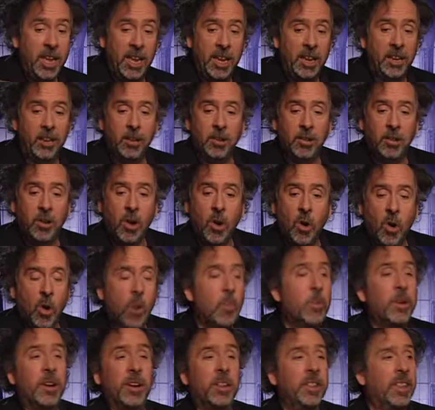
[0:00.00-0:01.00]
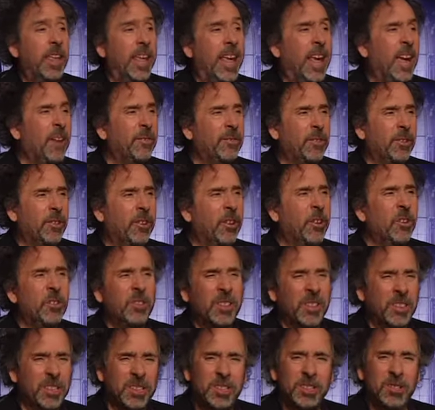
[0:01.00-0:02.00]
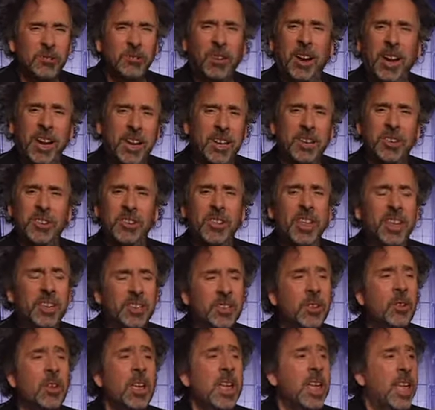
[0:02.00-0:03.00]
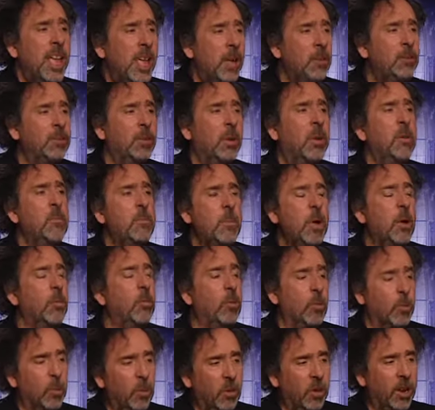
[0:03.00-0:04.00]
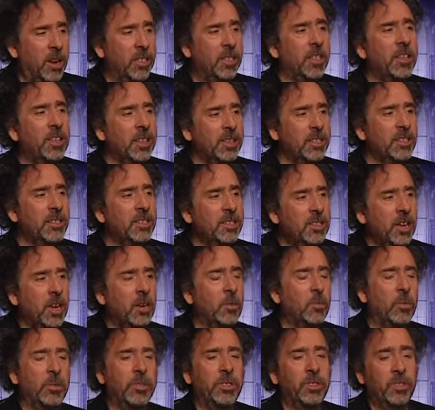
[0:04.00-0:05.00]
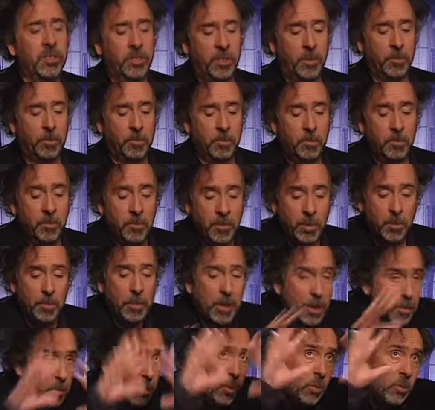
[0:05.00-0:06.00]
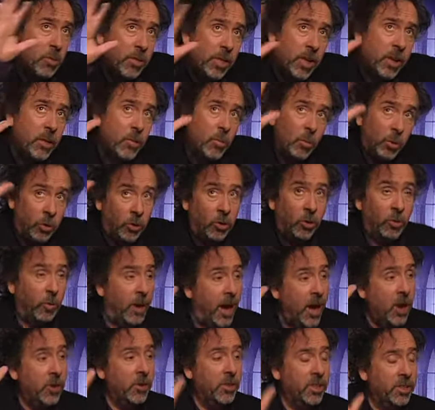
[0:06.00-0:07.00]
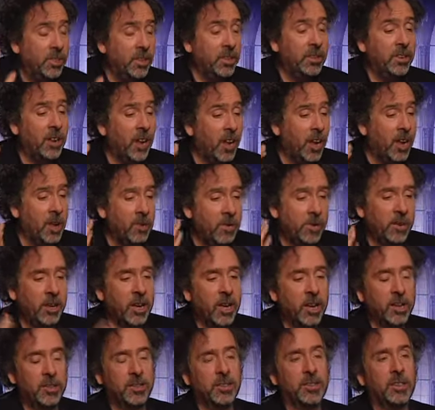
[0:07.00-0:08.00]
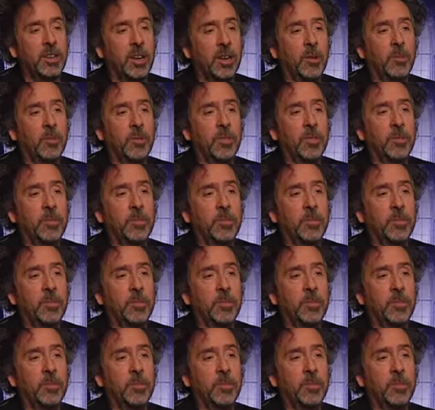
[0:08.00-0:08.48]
and you'd go home in the afternoon, this strange thing. So it was very memorable, and I think it stuck with the, the people that were around at the time. It kind of stuck with